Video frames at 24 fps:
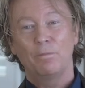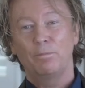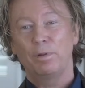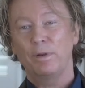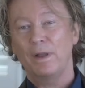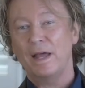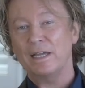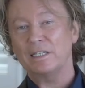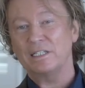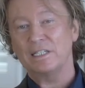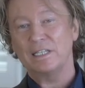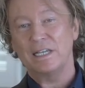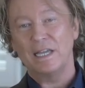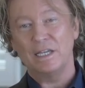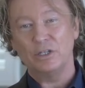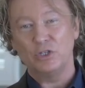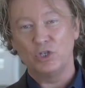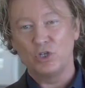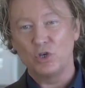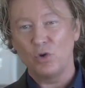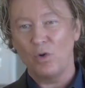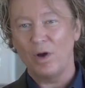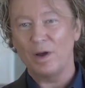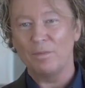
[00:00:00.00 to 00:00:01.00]
Plus,
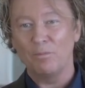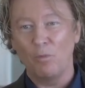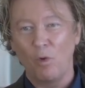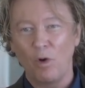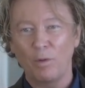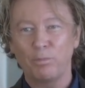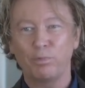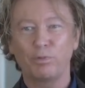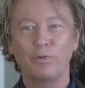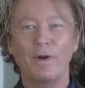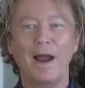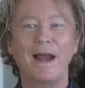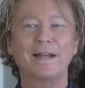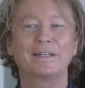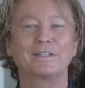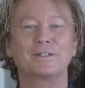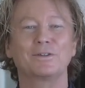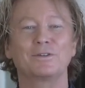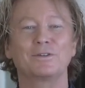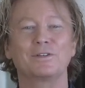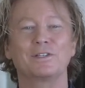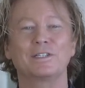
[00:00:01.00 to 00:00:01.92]
enjoy more practical